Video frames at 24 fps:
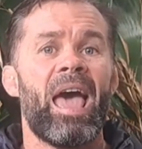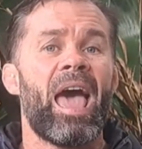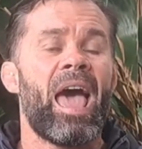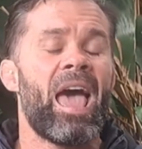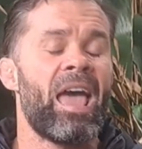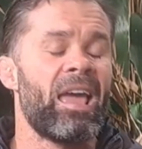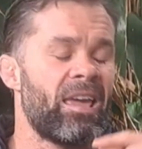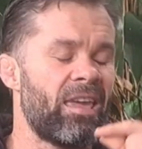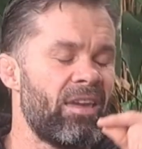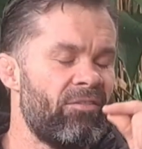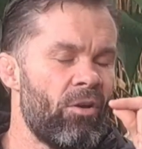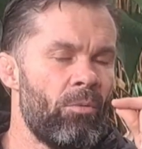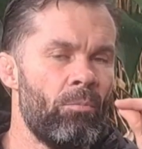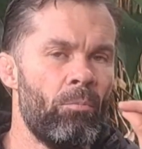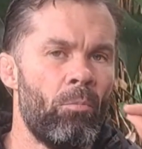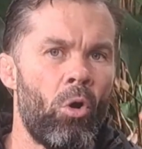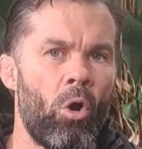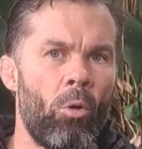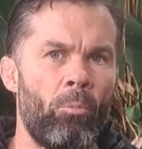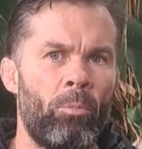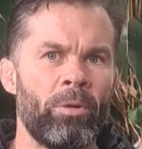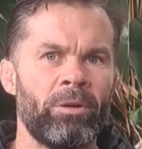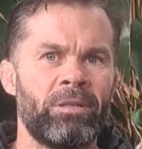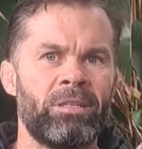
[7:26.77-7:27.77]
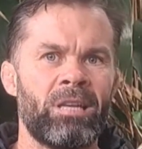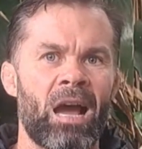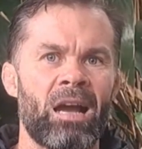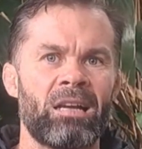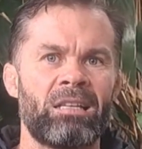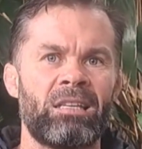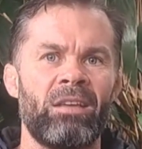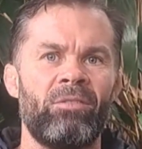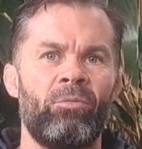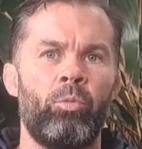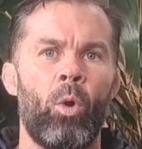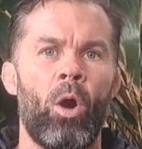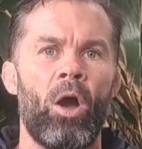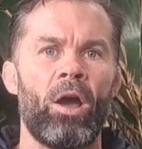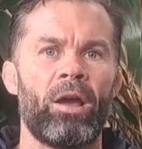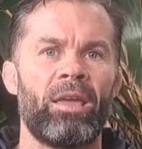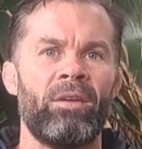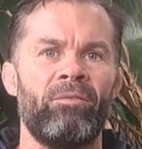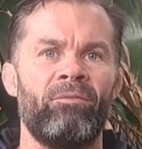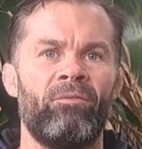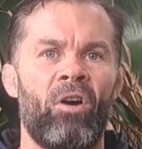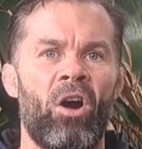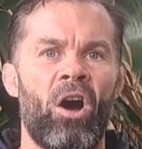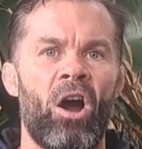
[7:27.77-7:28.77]
and give a more productive work
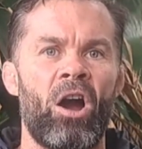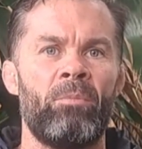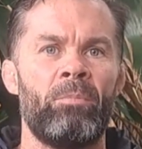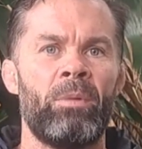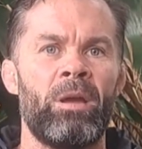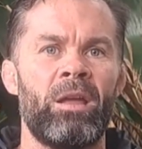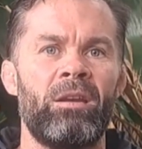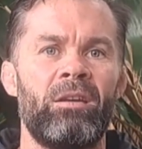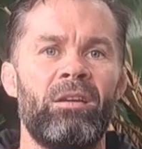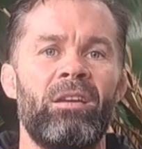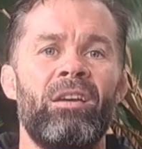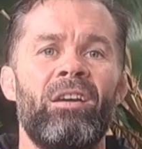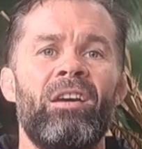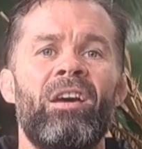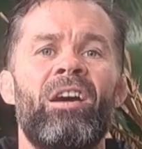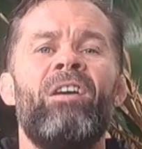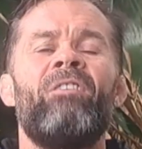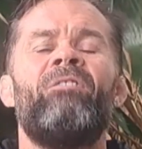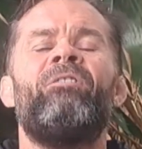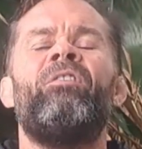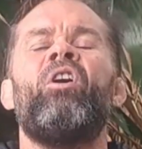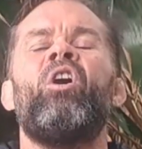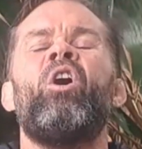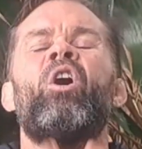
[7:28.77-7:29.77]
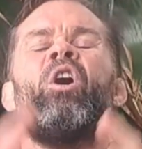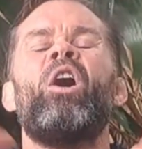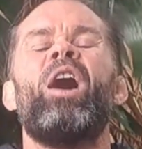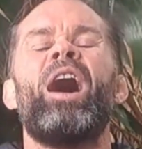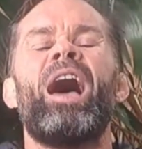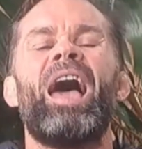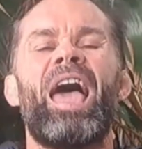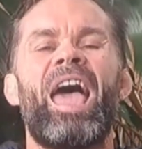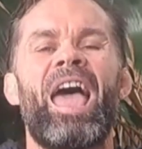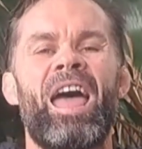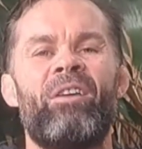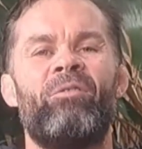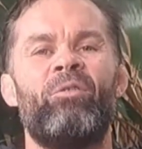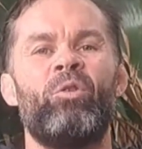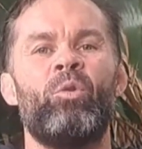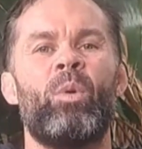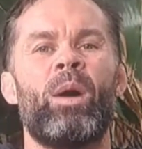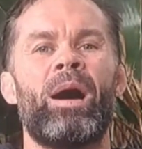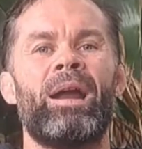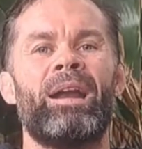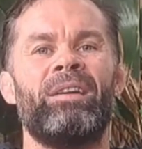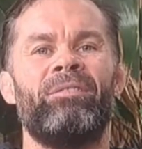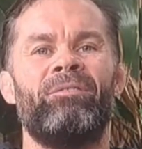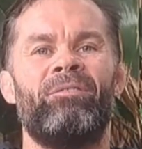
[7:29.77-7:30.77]
environment for
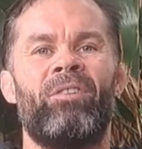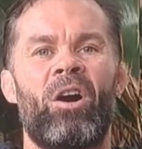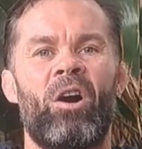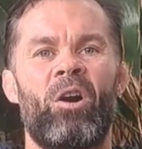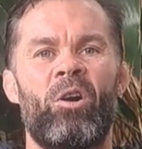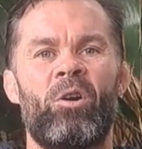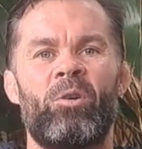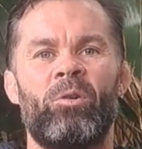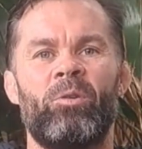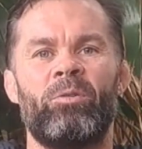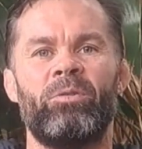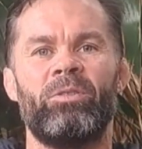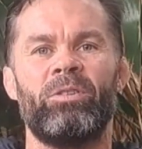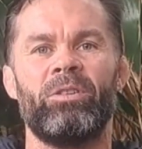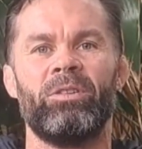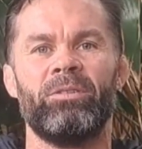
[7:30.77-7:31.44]
everyone involved.